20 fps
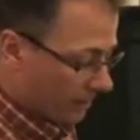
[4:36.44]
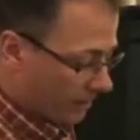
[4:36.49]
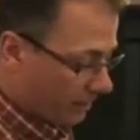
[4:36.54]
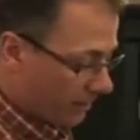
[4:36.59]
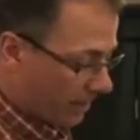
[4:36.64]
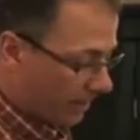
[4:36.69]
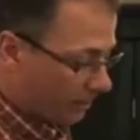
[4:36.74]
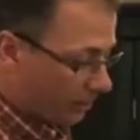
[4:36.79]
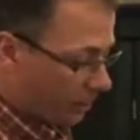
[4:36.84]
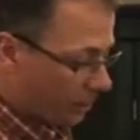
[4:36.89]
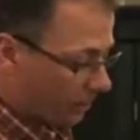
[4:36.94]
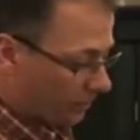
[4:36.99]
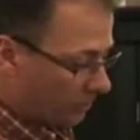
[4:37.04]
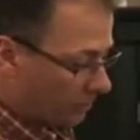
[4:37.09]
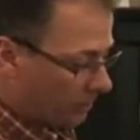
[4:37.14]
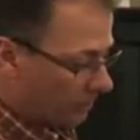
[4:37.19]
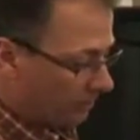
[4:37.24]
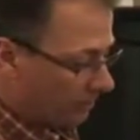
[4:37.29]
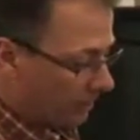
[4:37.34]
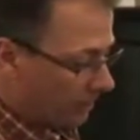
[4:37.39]
the
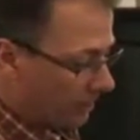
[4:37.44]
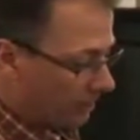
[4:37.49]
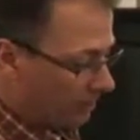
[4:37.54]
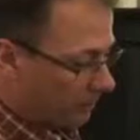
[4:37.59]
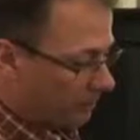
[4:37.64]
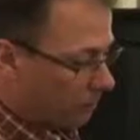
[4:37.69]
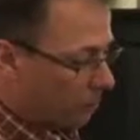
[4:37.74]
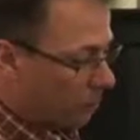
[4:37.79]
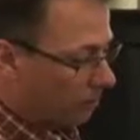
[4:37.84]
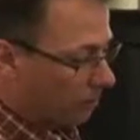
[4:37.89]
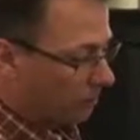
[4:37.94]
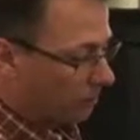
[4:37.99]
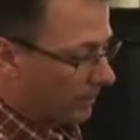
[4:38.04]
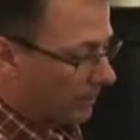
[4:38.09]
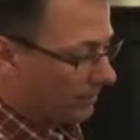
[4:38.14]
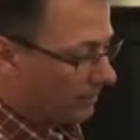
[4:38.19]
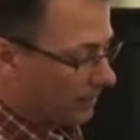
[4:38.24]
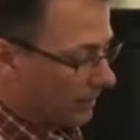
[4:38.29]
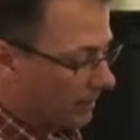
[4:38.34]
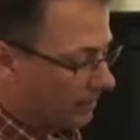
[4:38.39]
hydrocarbons can become a problem
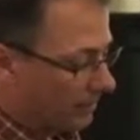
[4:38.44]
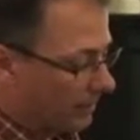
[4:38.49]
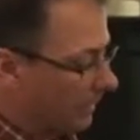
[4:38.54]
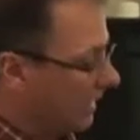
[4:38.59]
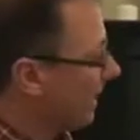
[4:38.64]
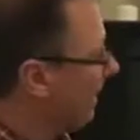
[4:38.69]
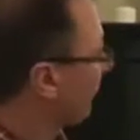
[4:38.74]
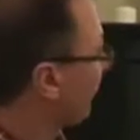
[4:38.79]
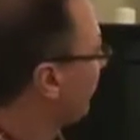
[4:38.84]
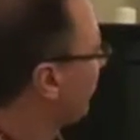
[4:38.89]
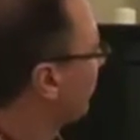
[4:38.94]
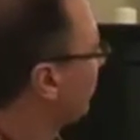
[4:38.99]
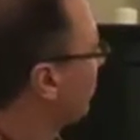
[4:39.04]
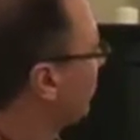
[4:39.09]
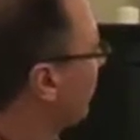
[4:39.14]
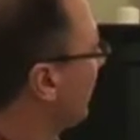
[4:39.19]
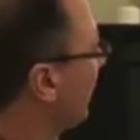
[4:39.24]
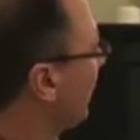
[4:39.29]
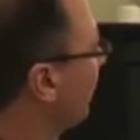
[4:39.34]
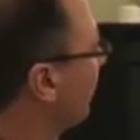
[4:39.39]
at the landfill as
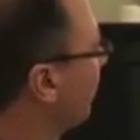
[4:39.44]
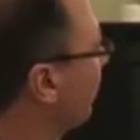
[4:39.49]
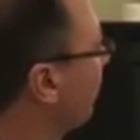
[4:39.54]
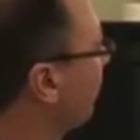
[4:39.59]
well.